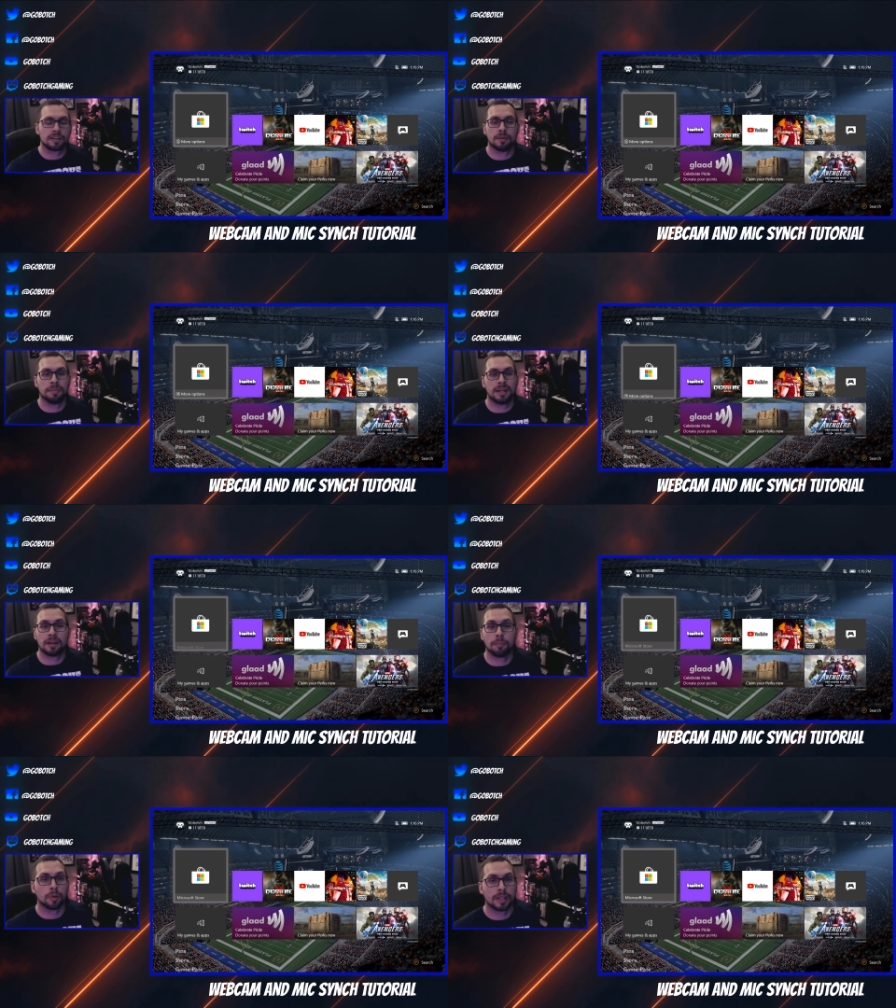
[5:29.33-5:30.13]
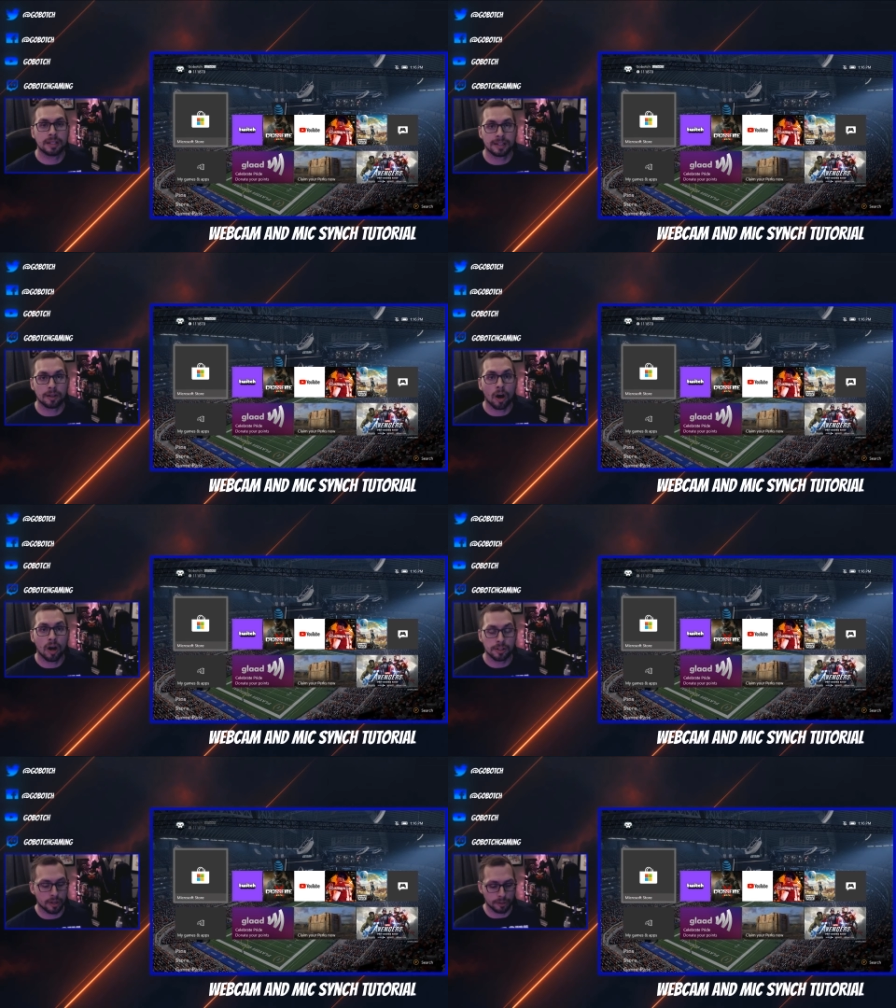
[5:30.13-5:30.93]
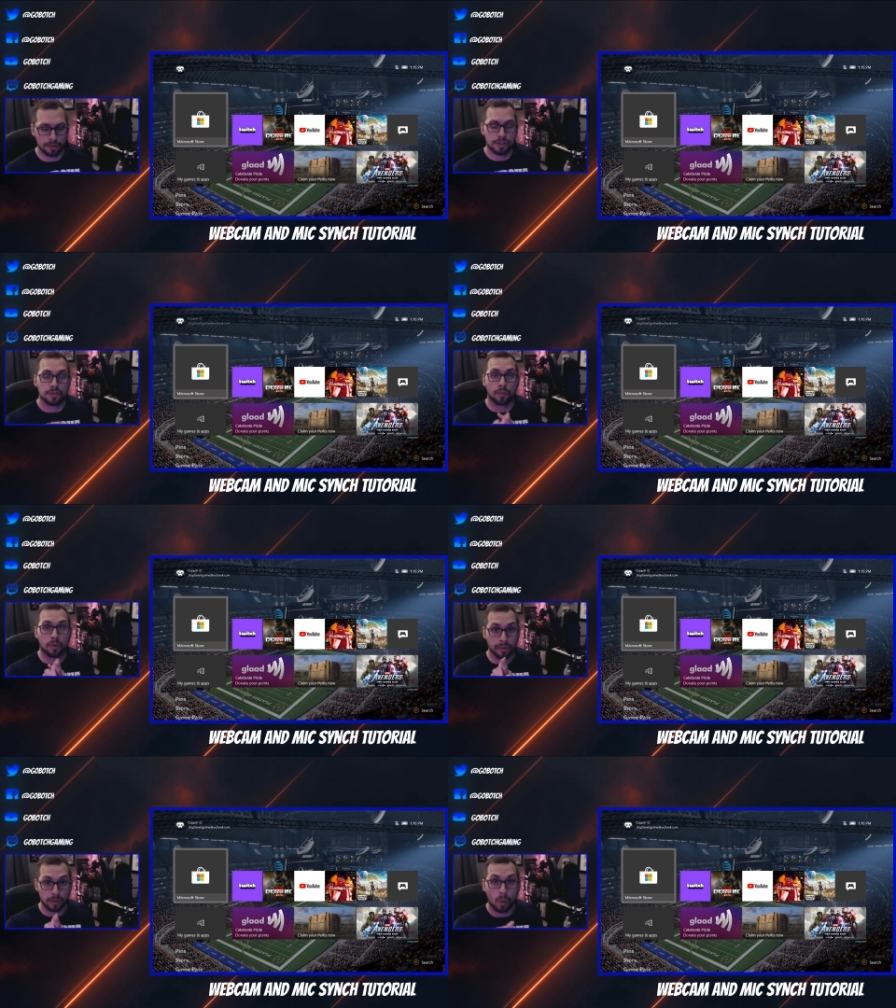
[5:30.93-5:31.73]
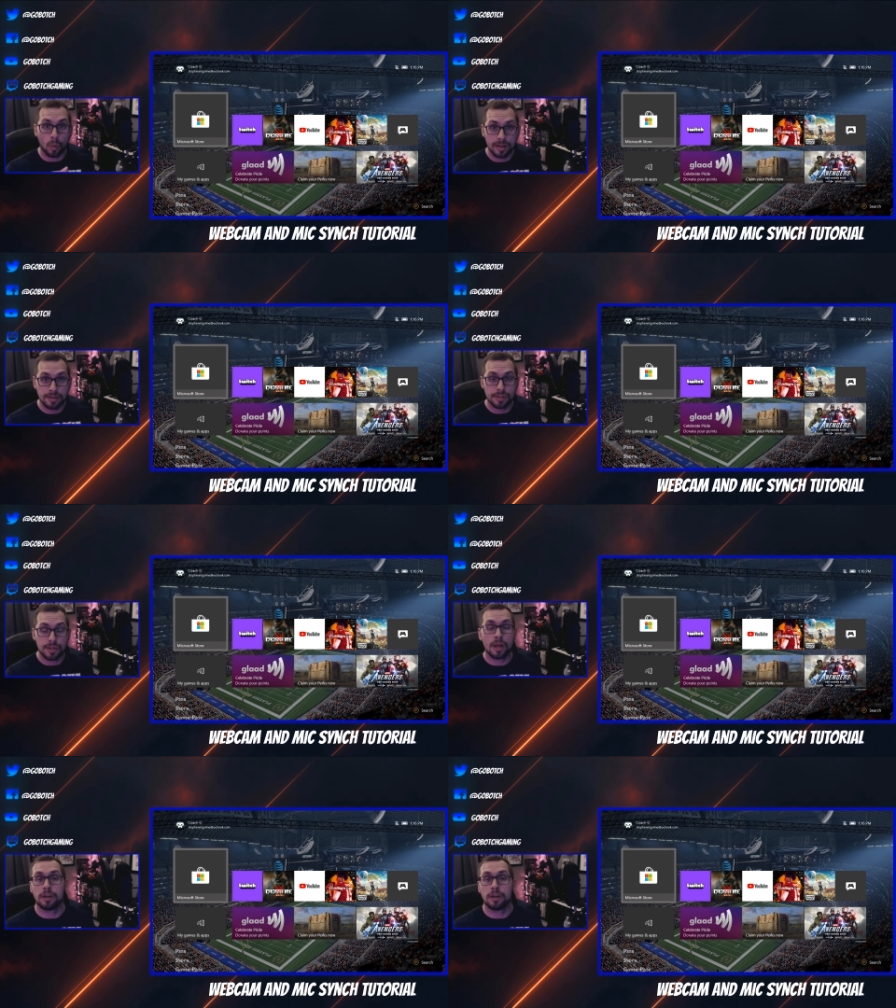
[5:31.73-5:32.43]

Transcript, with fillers: can be completely gone. You can use this for recordings.